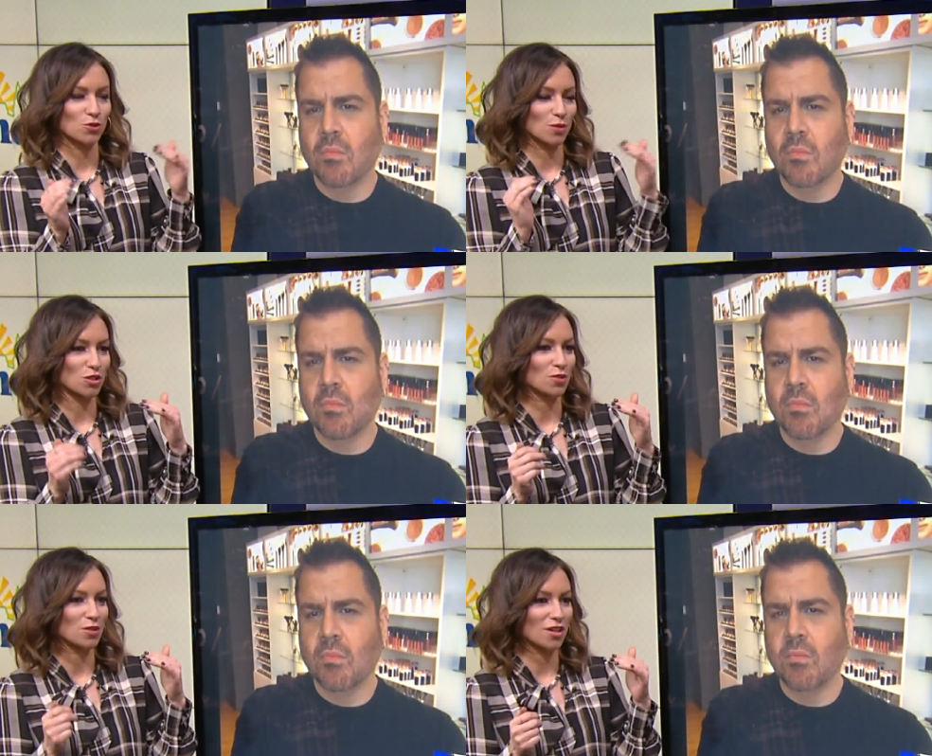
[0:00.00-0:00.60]
Speaker 1: switch
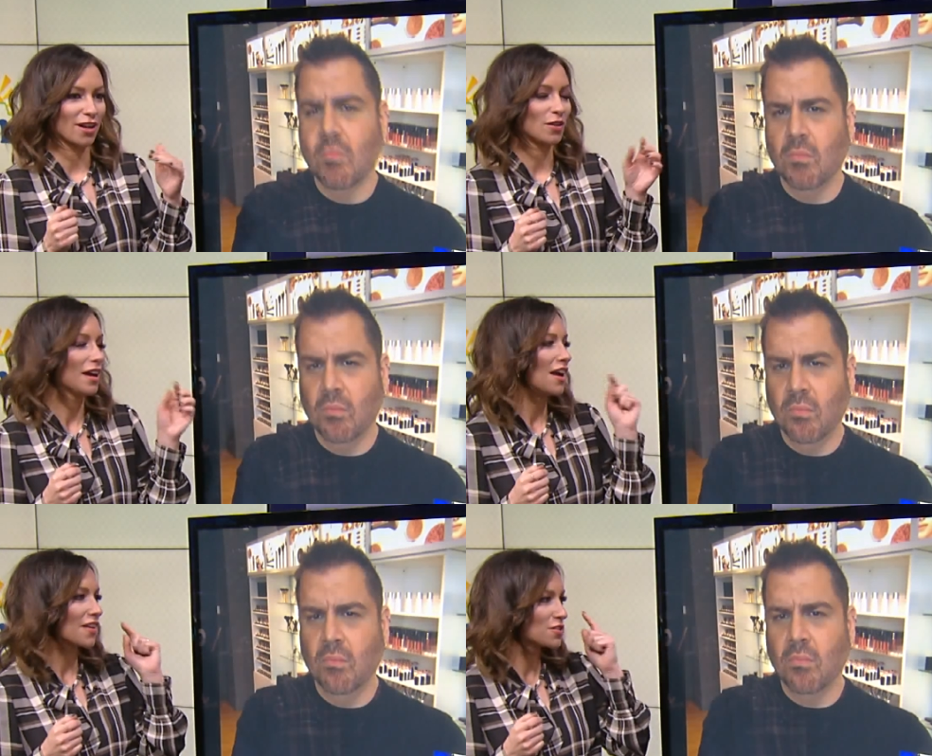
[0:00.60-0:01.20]
it to a shadow.
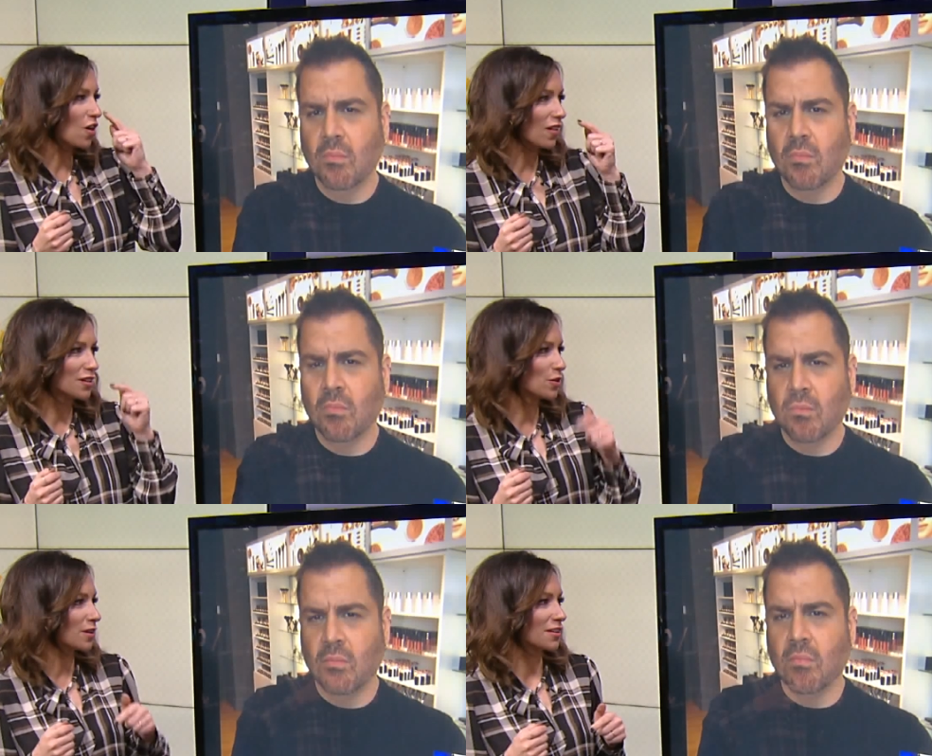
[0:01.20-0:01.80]
Mm-hmm. That's all
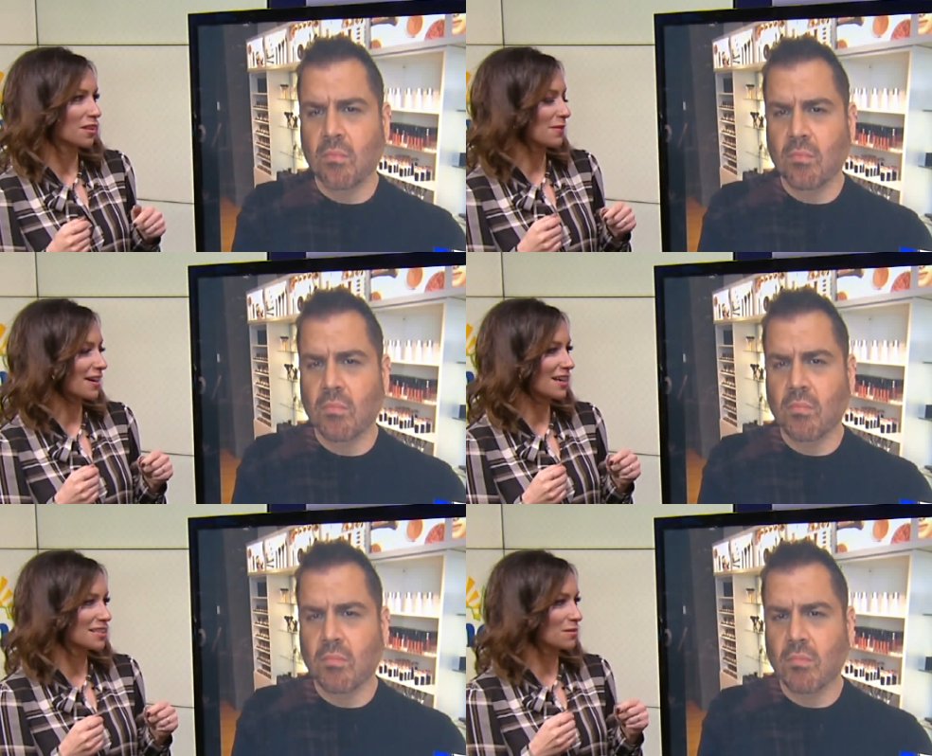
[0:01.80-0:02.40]
I do underneath
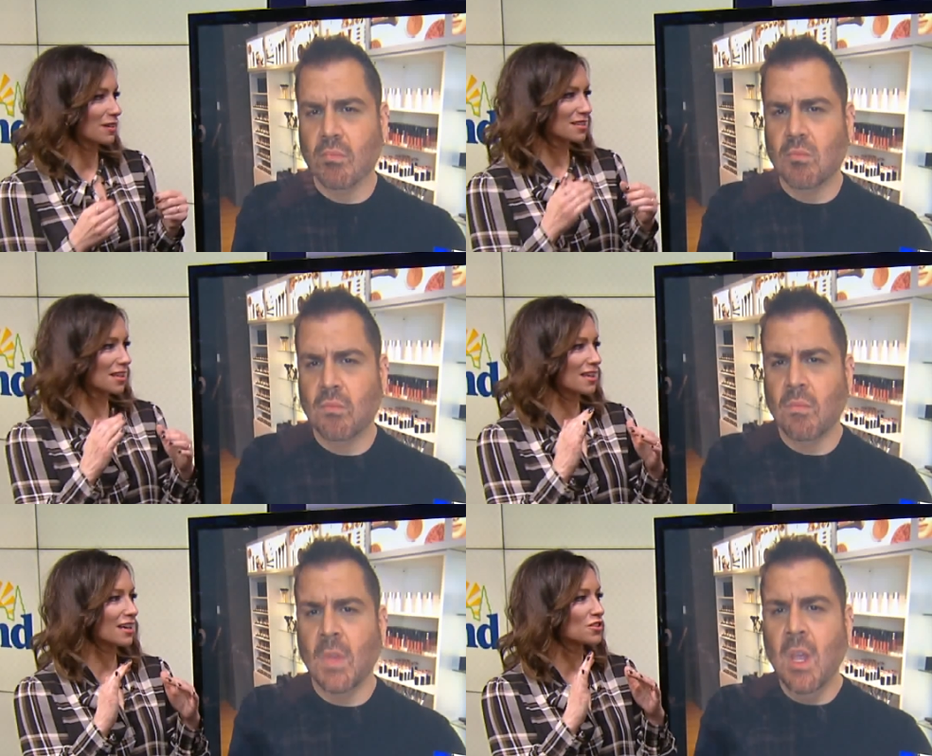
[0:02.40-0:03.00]
my eyes now because I
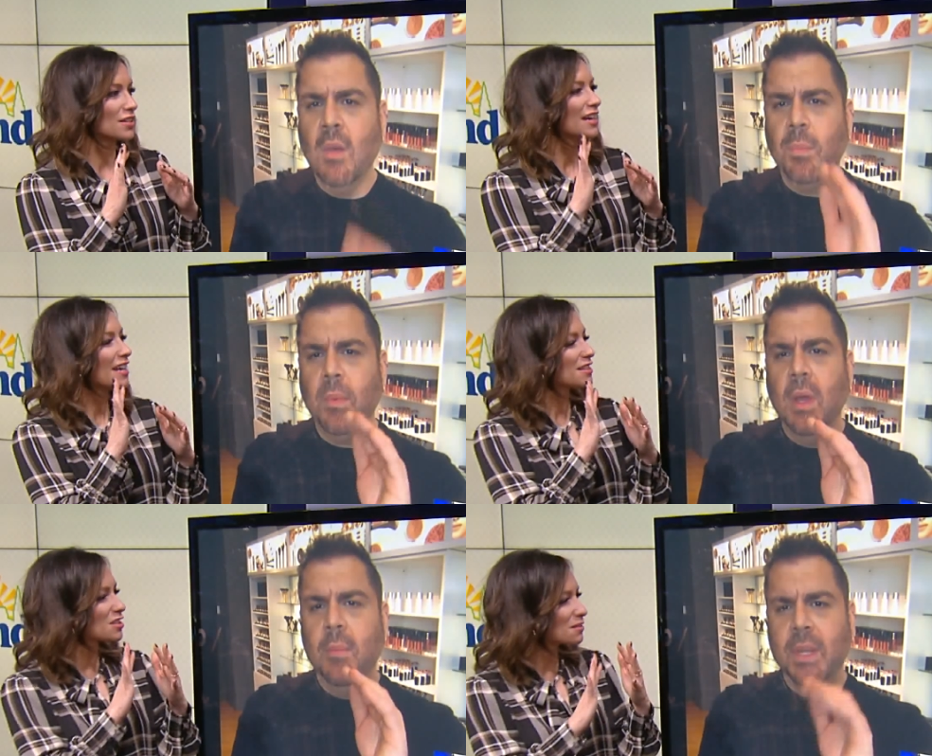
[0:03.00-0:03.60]
think it just
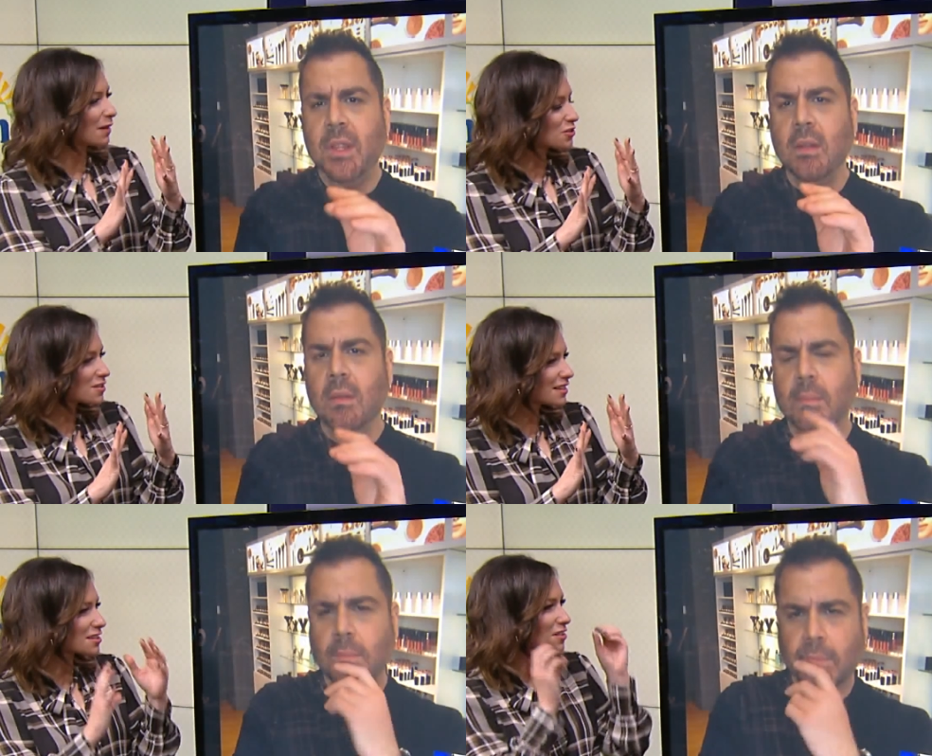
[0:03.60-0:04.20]
it
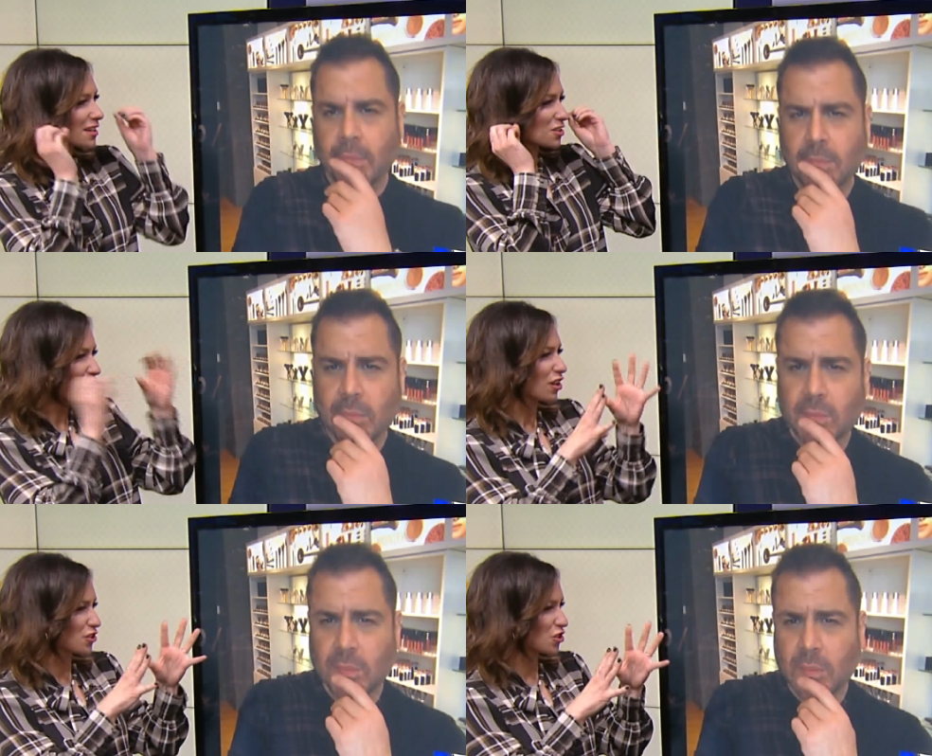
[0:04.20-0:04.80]
smudges it. It's not as
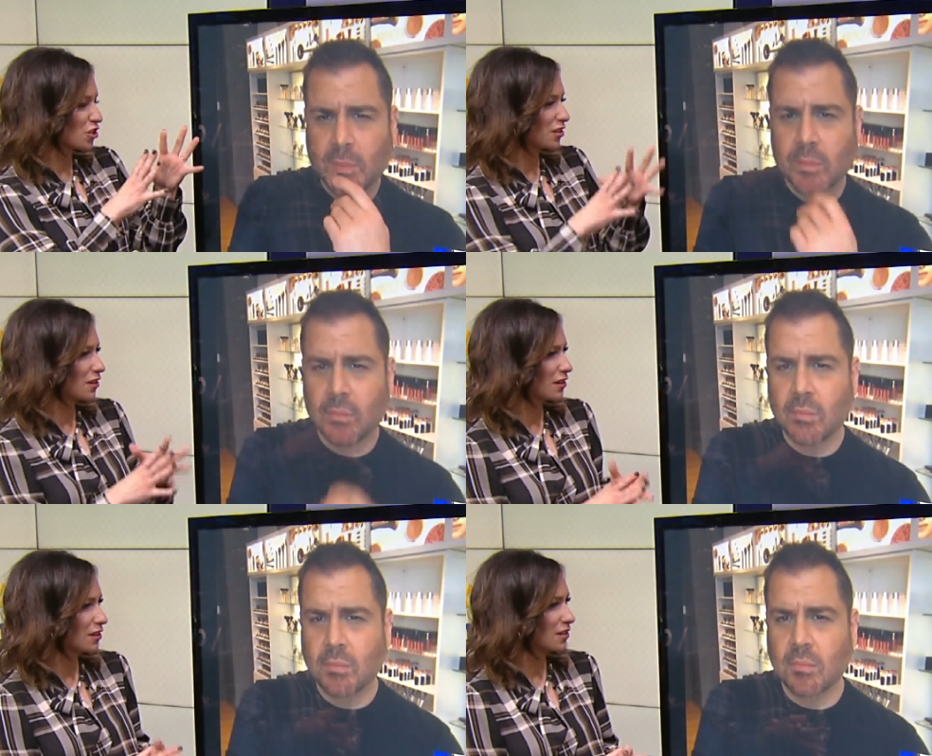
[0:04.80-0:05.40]
harsh.
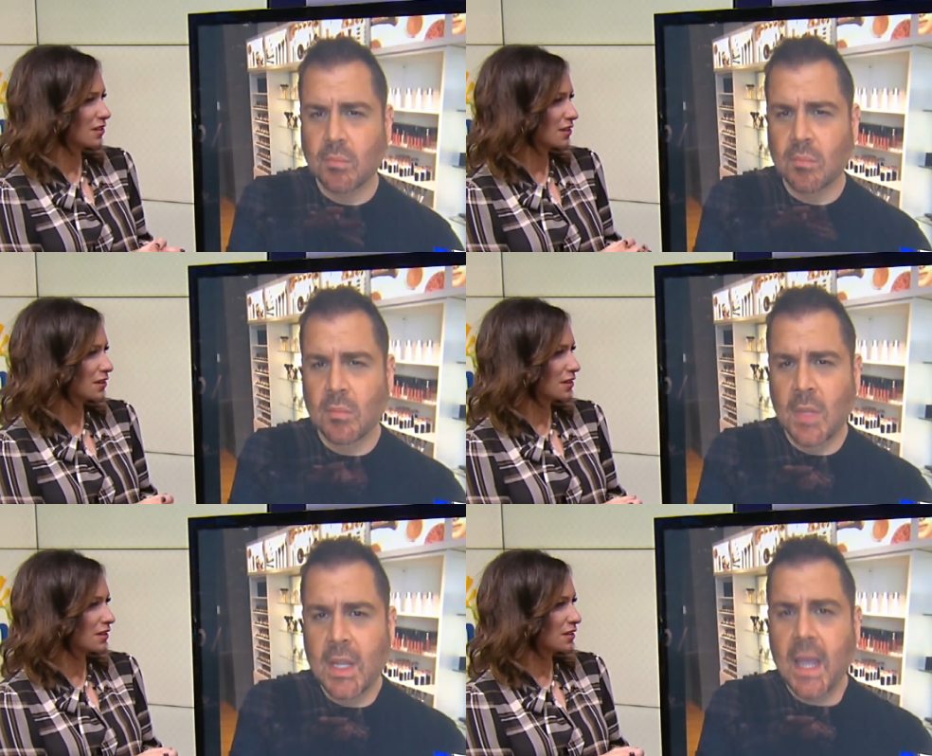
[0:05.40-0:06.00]

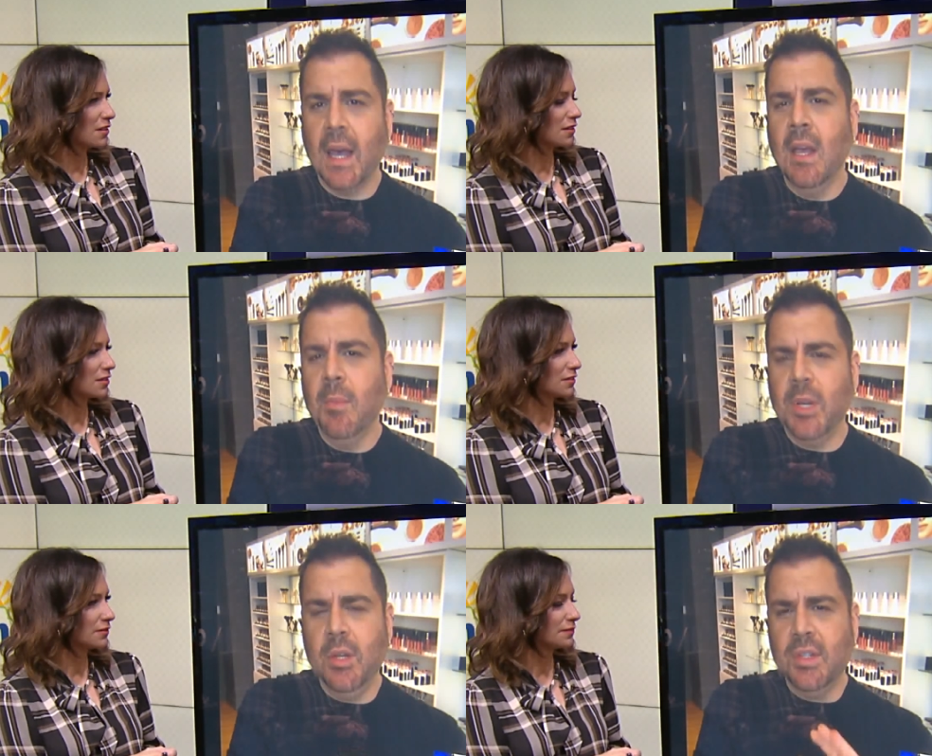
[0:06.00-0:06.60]
Speaker 2: Yeah,
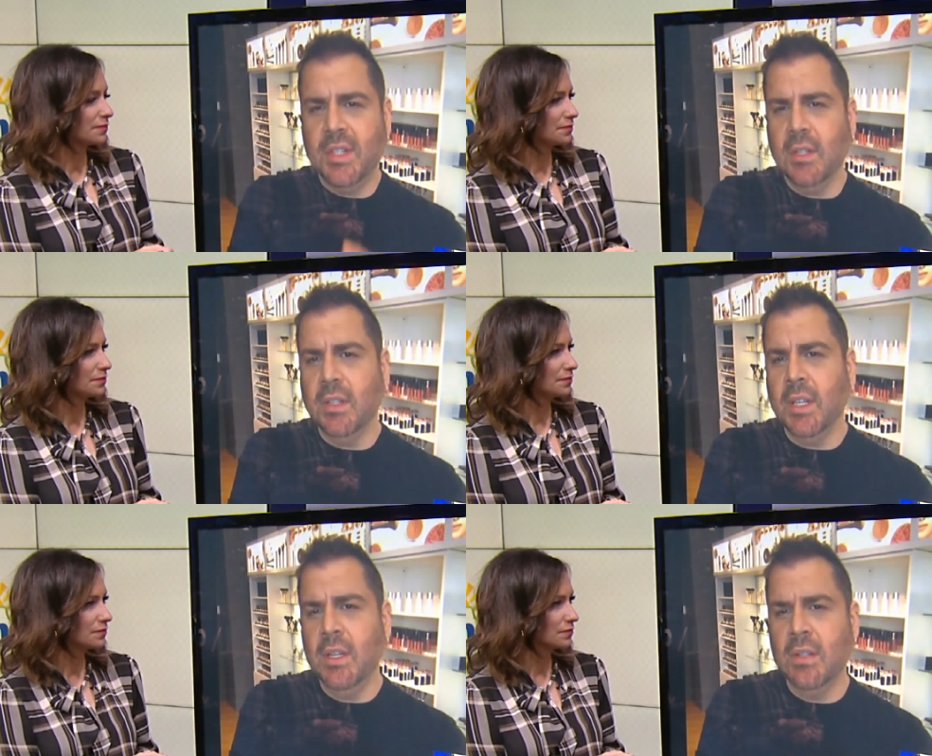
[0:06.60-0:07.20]
but you still
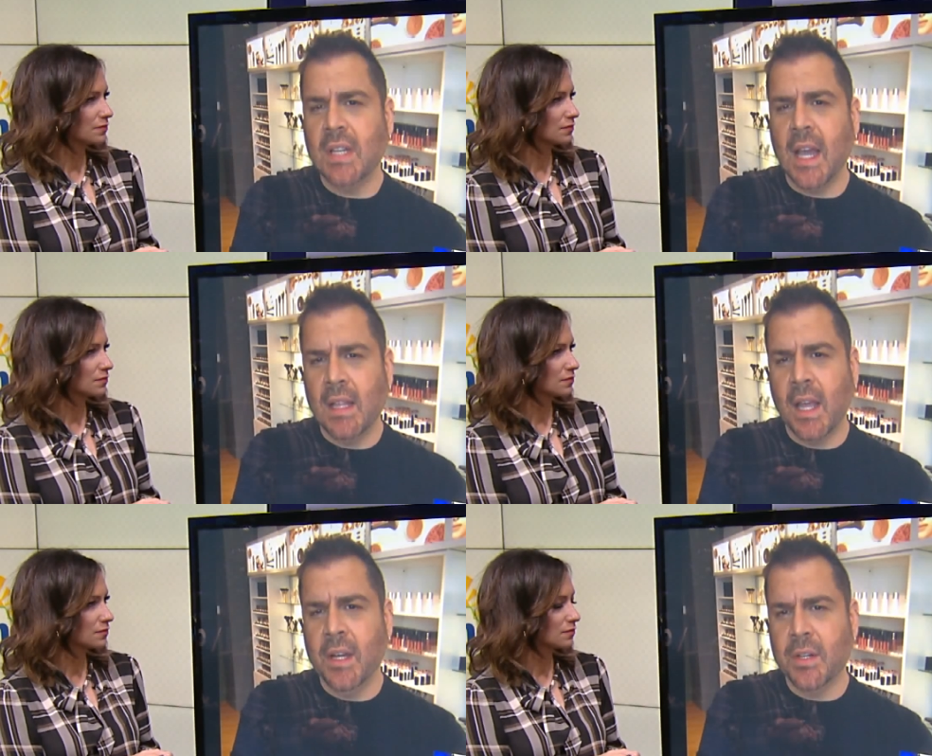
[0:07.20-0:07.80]
can use
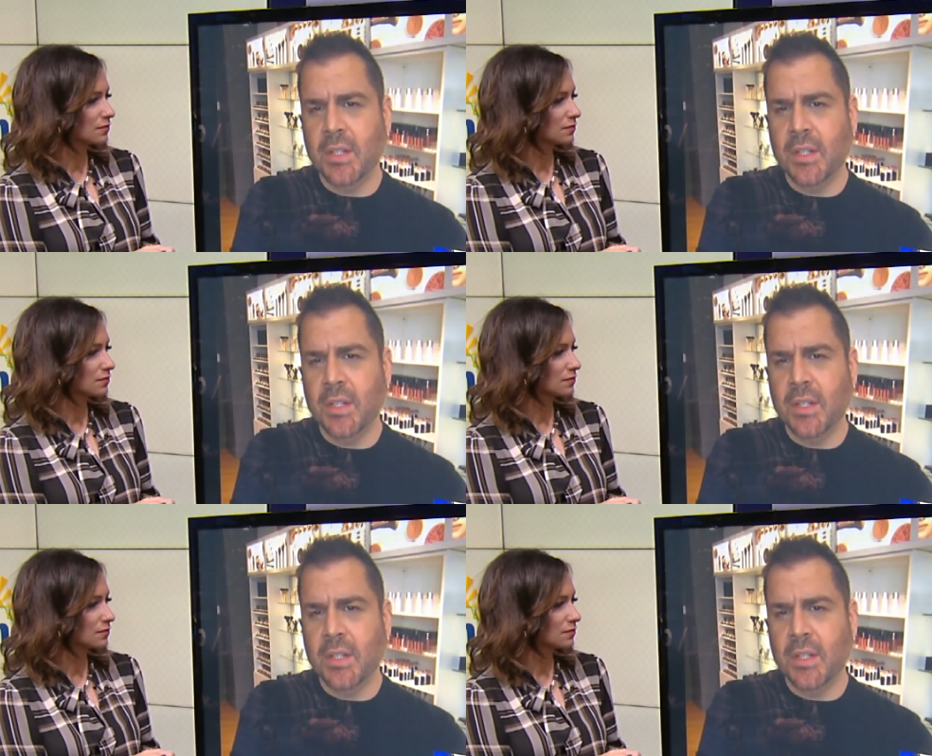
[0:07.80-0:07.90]
eyeliner